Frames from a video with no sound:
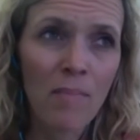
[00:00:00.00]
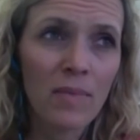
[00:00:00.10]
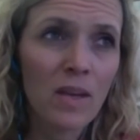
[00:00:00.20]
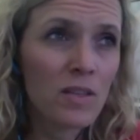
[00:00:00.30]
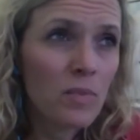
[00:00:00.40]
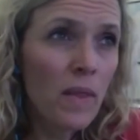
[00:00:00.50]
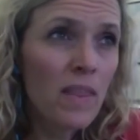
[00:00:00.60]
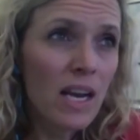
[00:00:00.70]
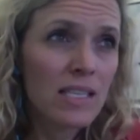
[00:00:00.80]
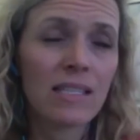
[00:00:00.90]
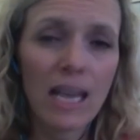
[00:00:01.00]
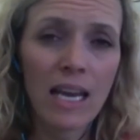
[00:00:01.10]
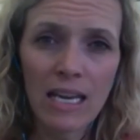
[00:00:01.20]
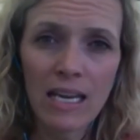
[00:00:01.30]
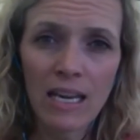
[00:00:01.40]
There's one that I
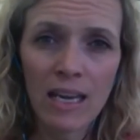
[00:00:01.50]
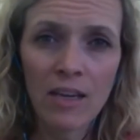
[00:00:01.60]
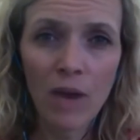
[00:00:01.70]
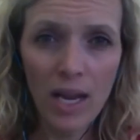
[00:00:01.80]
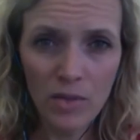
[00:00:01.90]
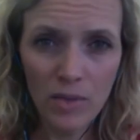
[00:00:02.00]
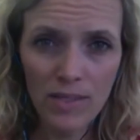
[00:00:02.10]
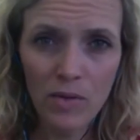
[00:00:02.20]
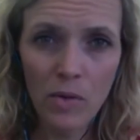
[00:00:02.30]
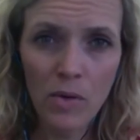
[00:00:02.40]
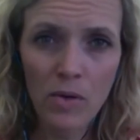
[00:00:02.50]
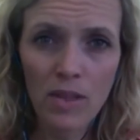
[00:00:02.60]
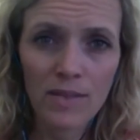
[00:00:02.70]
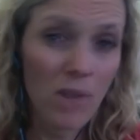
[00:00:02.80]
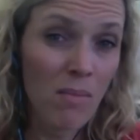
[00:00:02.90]
studied in graduate school that's
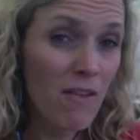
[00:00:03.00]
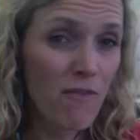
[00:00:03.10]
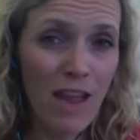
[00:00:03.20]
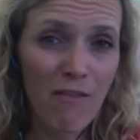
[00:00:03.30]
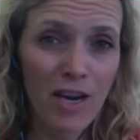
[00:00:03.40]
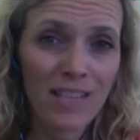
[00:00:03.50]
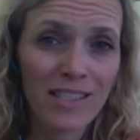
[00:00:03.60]
one of my favorites.